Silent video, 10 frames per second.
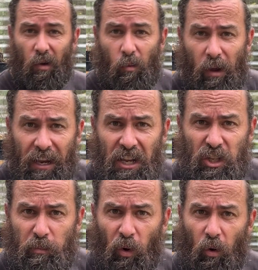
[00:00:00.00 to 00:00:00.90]
we can
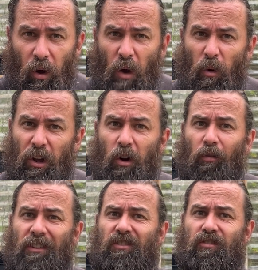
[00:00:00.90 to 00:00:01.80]
explore what are called
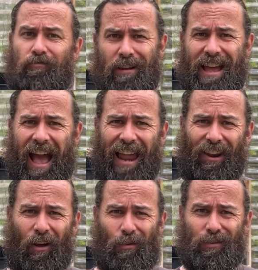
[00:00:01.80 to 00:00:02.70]
the tree
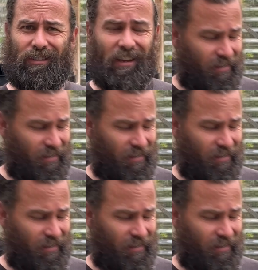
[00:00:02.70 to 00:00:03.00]
aloes.